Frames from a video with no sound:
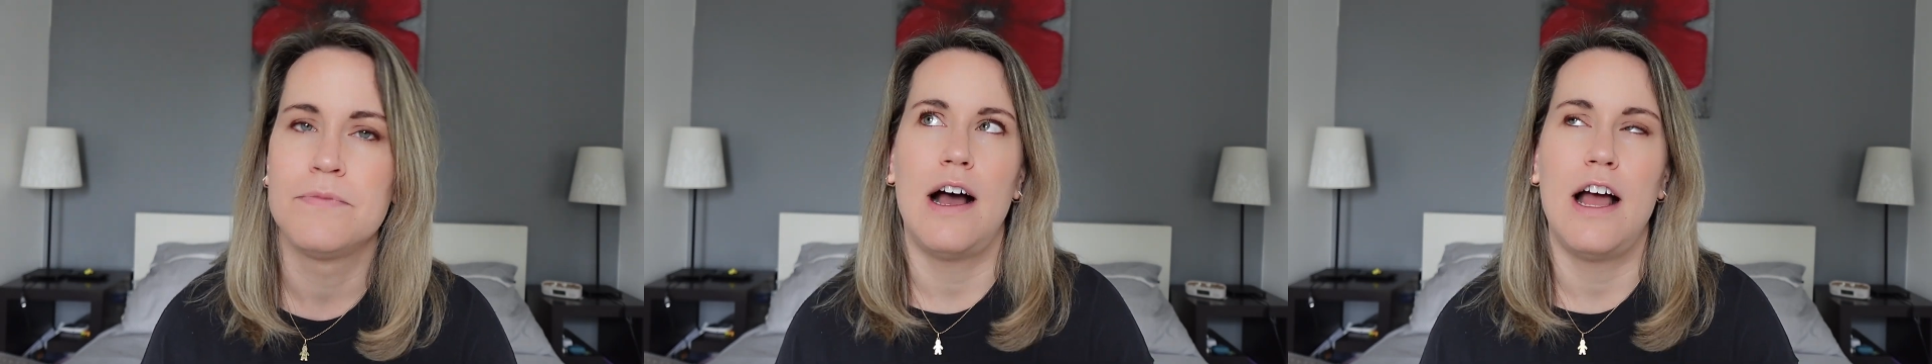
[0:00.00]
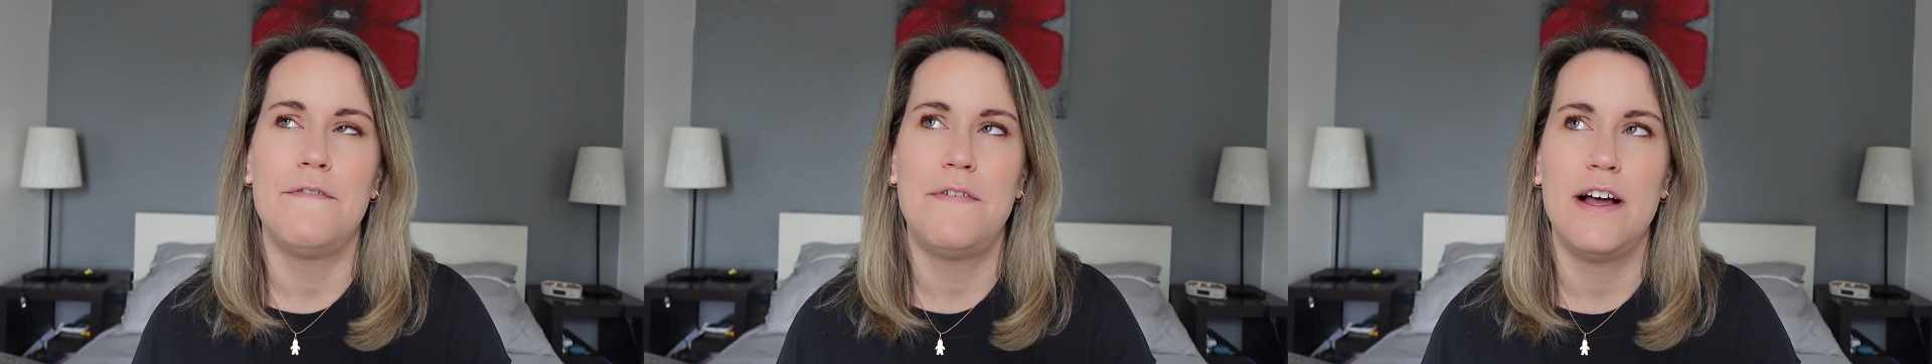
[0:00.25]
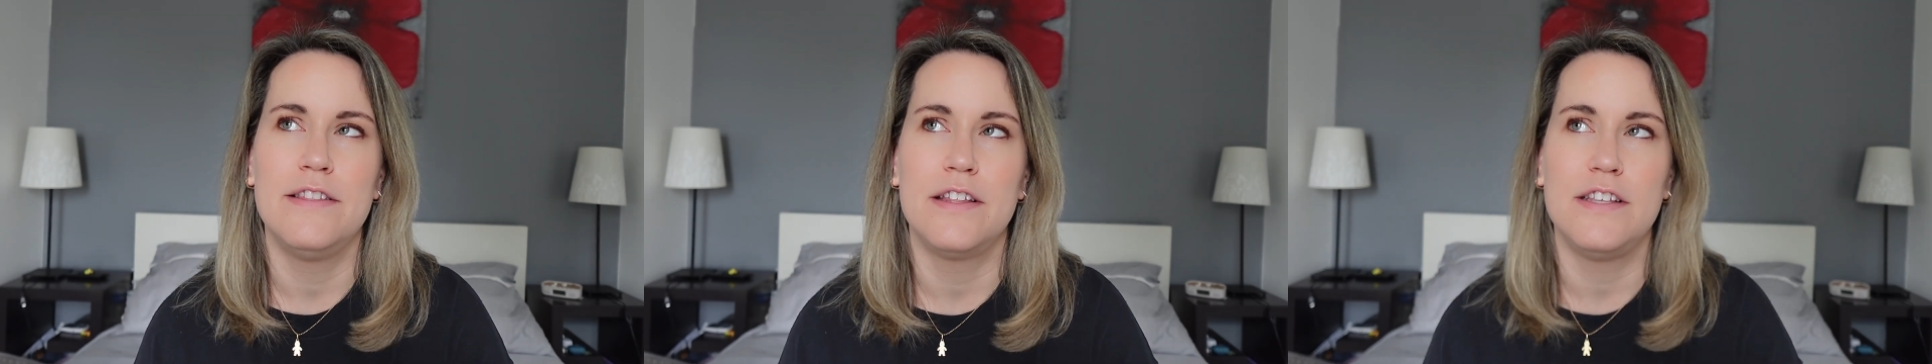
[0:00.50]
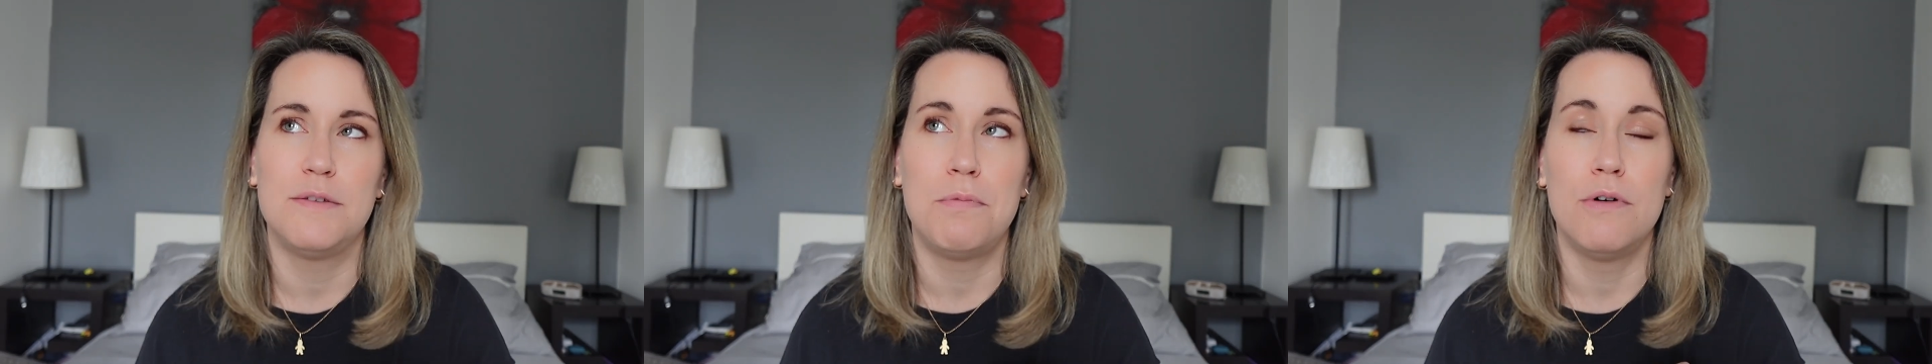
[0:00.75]
I find
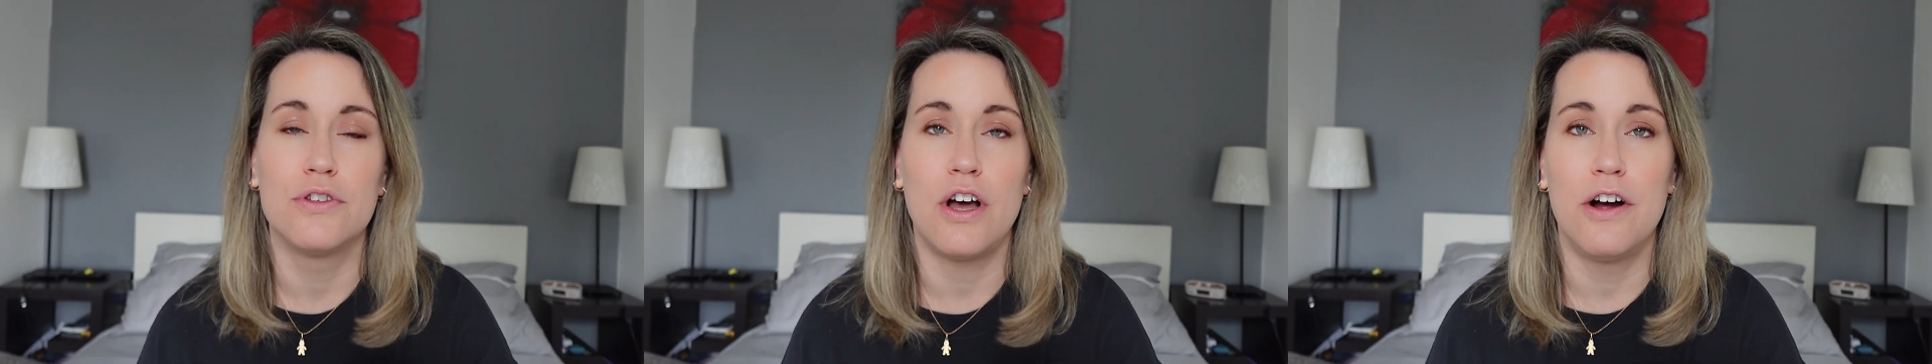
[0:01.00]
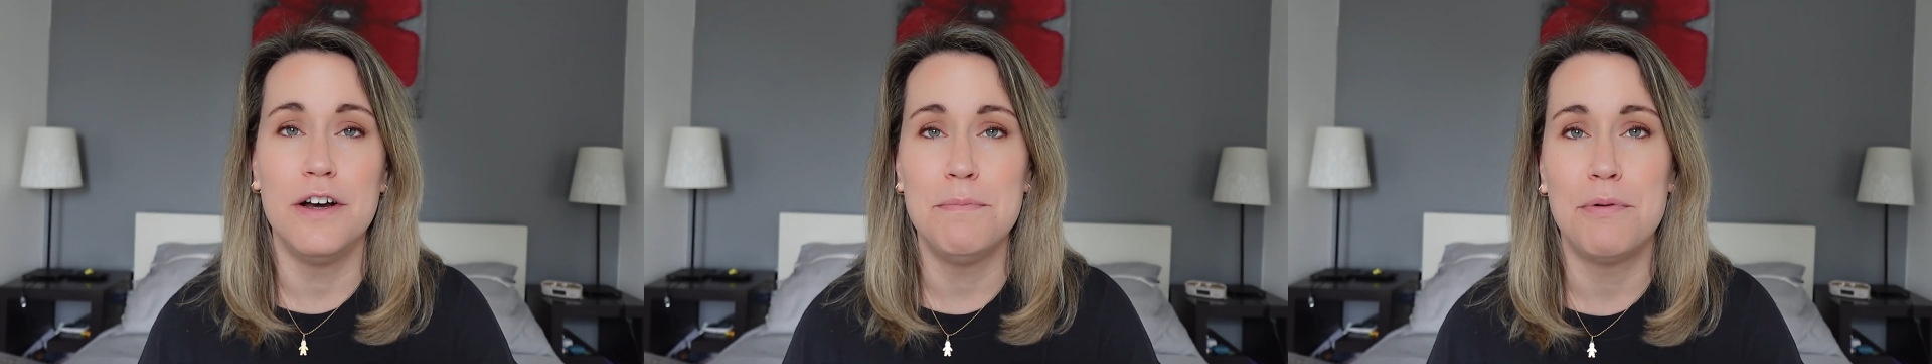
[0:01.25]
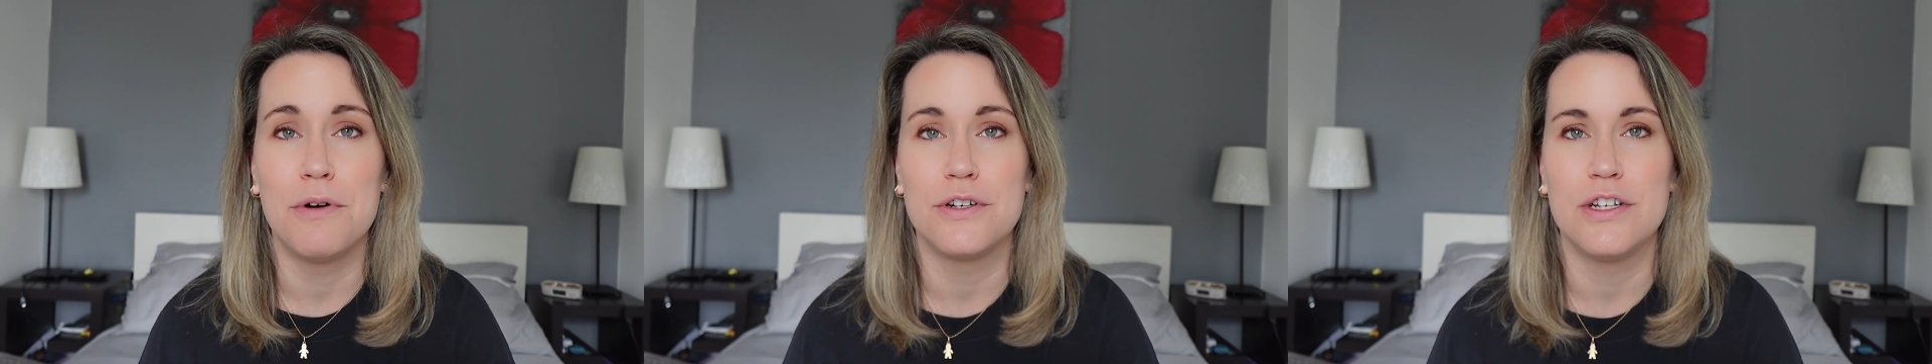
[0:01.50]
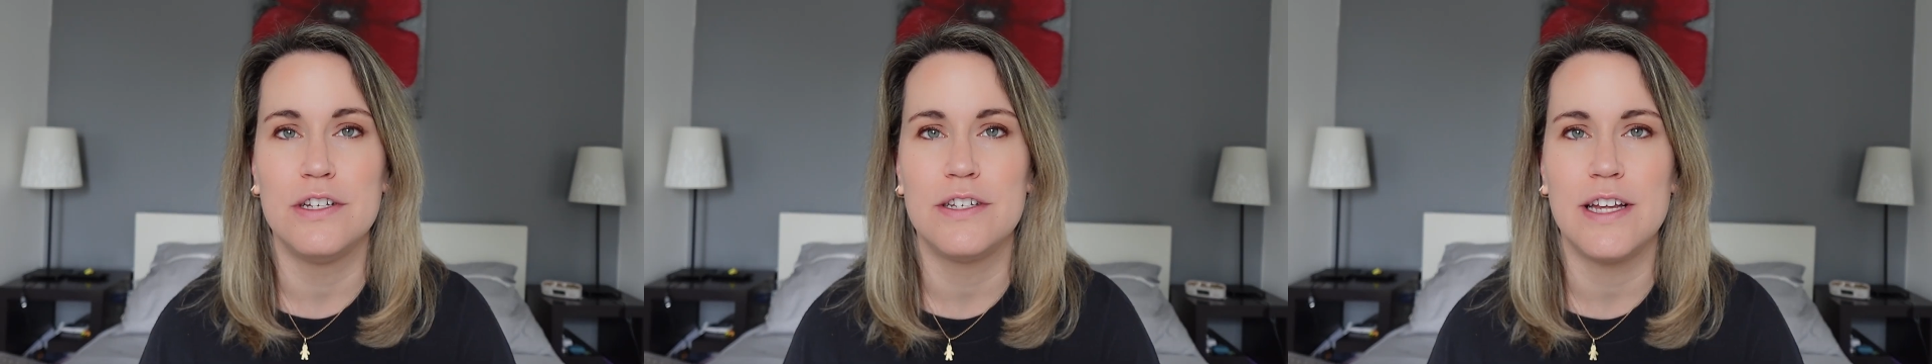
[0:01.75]
that these polls are
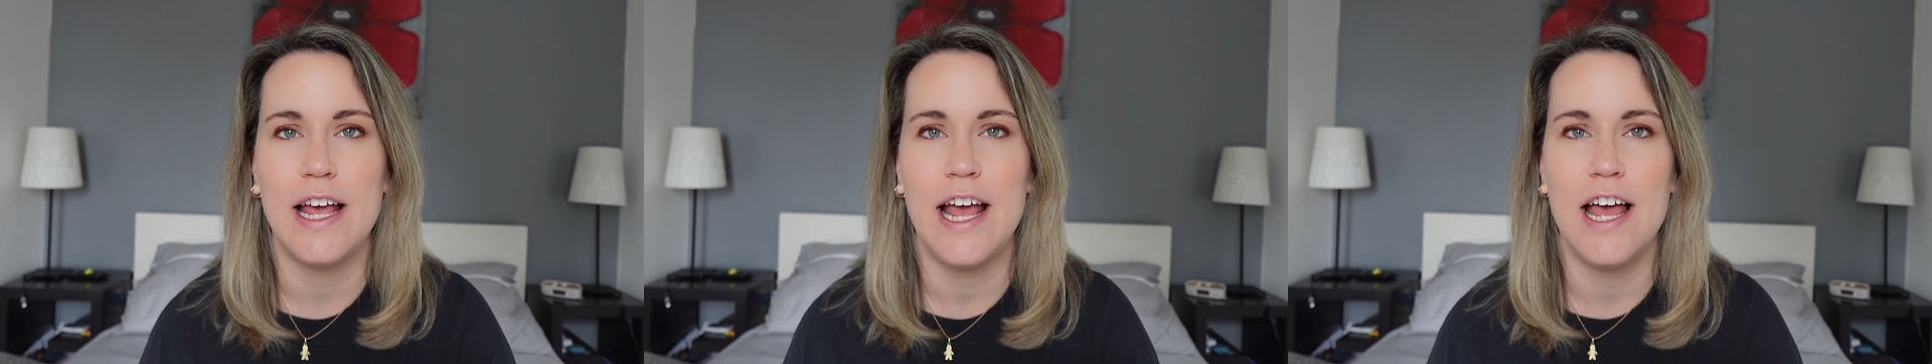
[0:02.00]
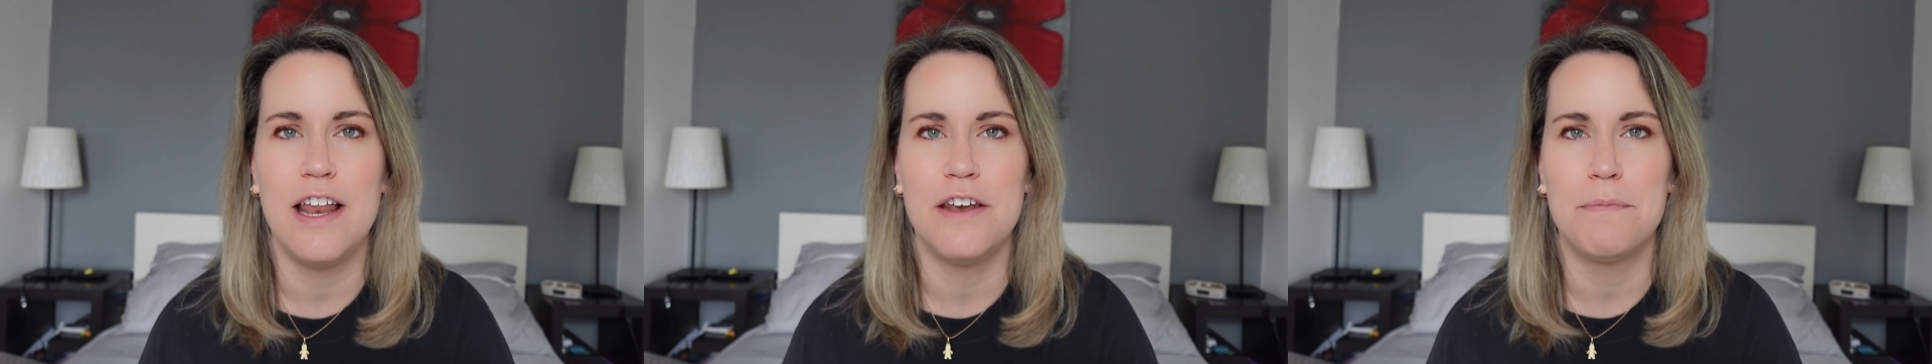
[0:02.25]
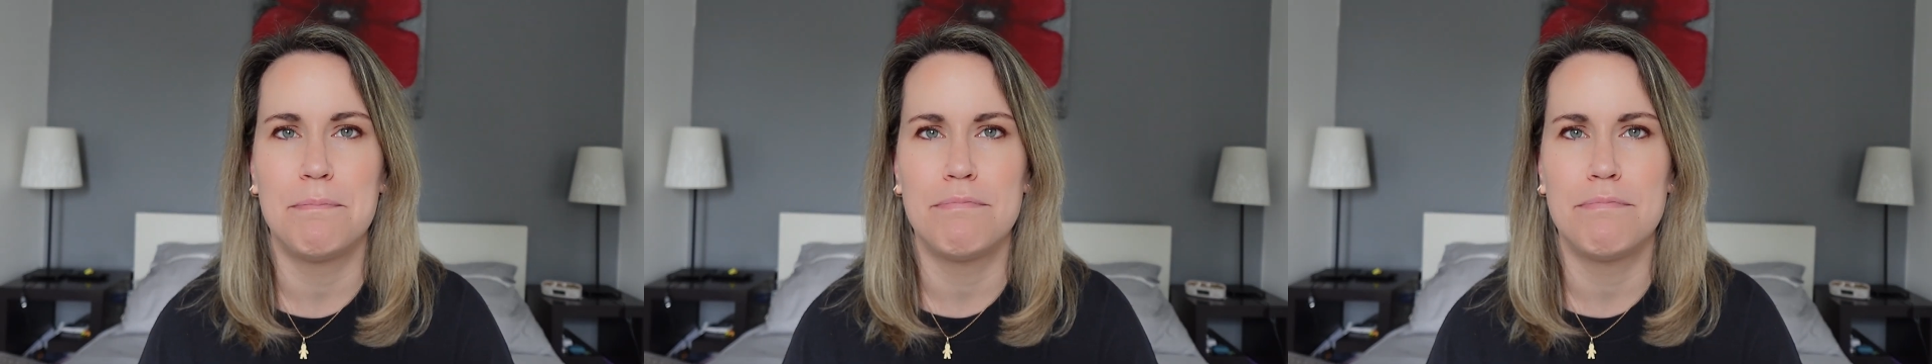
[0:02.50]
important and